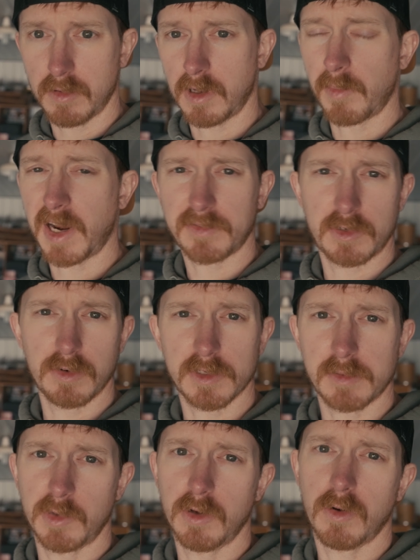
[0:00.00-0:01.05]
I'm gonna have to drill
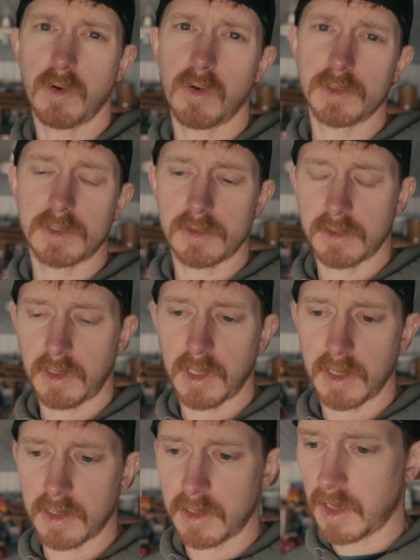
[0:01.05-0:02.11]
some new holes
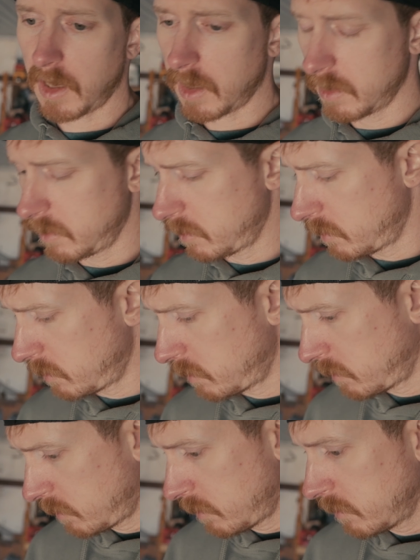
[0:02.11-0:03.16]
and
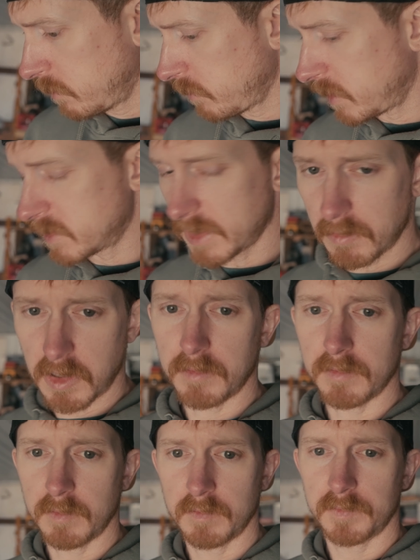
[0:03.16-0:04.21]
thread some of
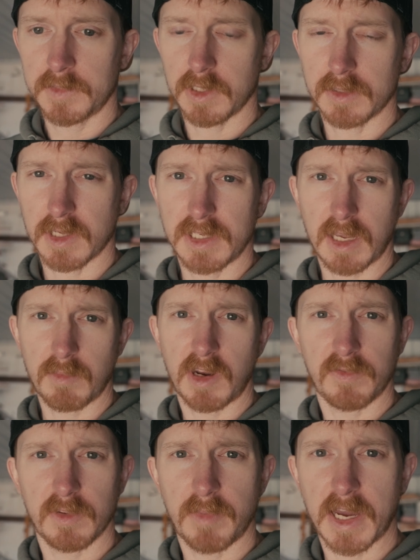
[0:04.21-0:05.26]
them, so it's gonna take a
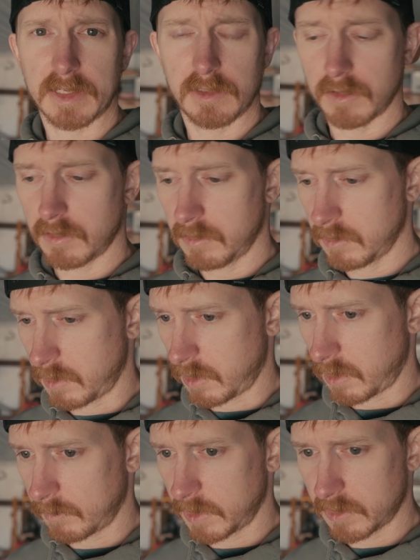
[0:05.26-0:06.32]
minute for the back two.
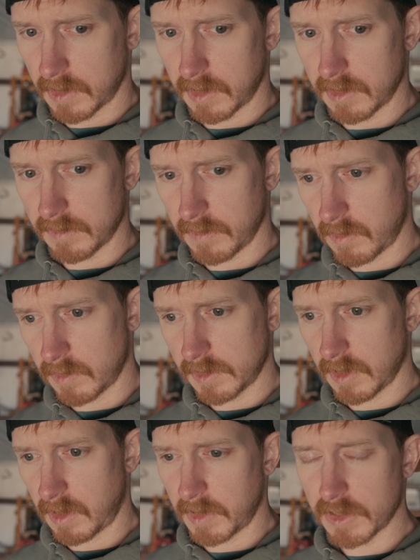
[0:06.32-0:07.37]
I just wanna get these front ones
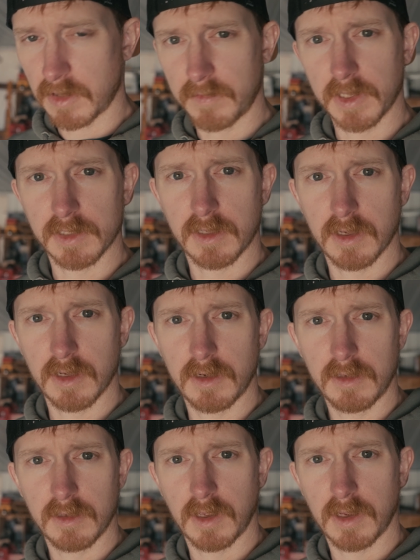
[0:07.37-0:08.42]
on, make sure everything's good,
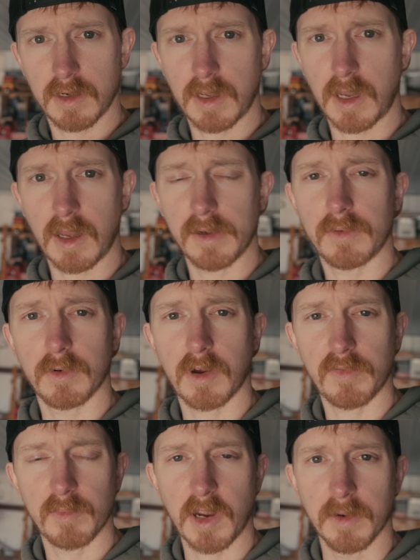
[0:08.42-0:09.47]
and we'll go
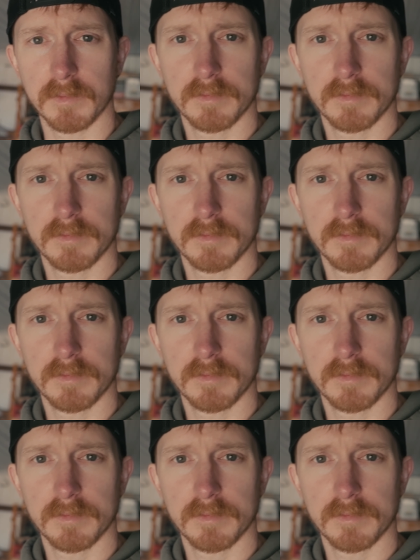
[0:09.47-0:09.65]
from there.